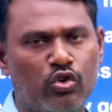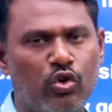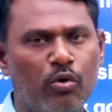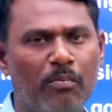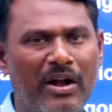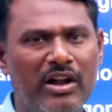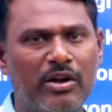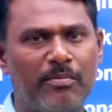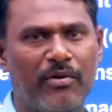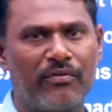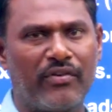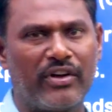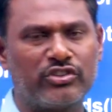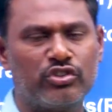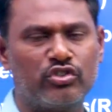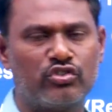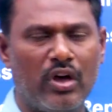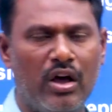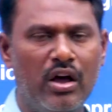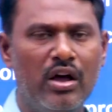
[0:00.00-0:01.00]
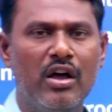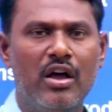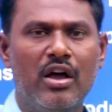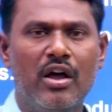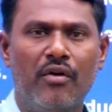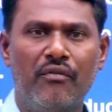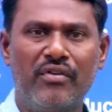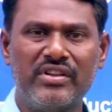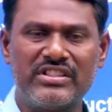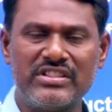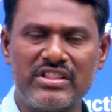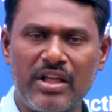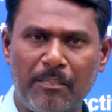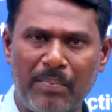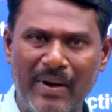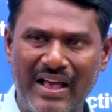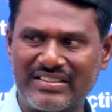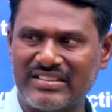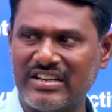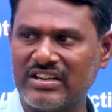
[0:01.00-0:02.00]
two multiple functions. So within the
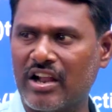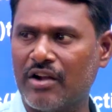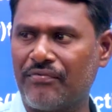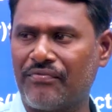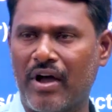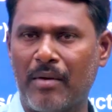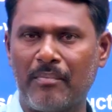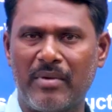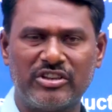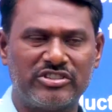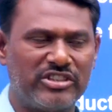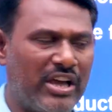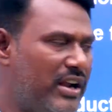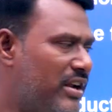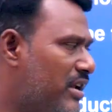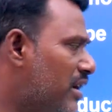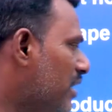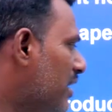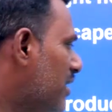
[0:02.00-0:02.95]
placental formation,